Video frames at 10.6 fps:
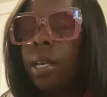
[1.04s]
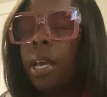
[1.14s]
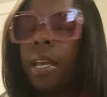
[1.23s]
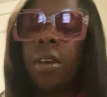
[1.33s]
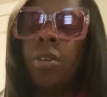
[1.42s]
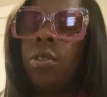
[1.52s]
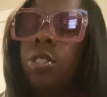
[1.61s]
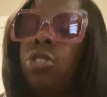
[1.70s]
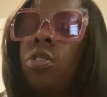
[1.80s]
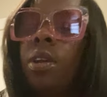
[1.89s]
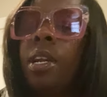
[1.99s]
Hey y'all, it's
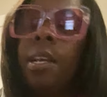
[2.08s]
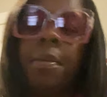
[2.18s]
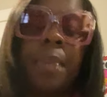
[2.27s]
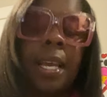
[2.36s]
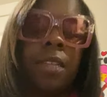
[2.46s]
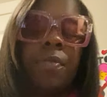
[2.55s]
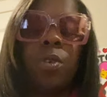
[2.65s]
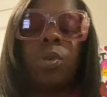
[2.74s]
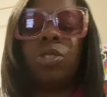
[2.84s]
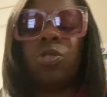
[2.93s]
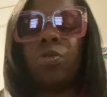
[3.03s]
Trinity back to the
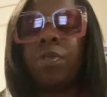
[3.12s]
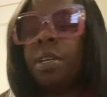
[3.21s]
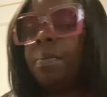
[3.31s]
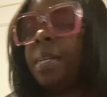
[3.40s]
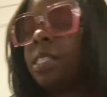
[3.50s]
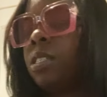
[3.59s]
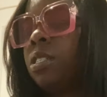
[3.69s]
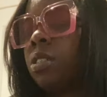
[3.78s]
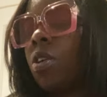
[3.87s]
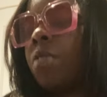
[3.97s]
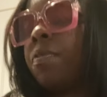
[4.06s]
Quick Read. Messages
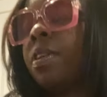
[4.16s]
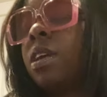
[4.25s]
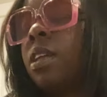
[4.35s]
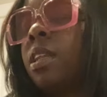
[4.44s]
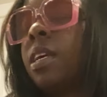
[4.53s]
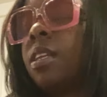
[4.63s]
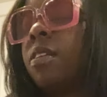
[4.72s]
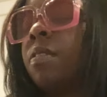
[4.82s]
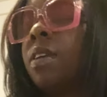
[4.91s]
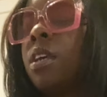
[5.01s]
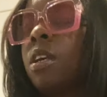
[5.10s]
are for the collective.
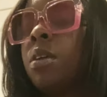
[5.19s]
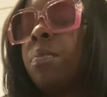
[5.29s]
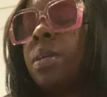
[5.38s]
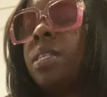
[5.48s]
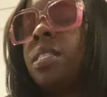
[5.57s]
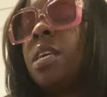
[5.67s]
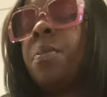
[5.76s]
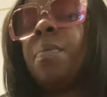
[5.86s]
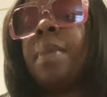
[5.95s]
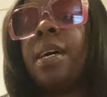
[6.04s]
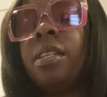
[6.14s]
Please keep in
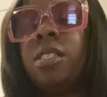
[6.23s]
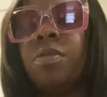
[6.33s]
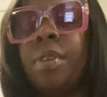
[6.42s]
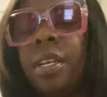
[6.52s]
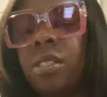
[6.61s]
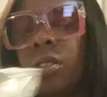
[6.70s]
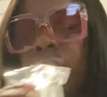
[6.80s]
mind these readings are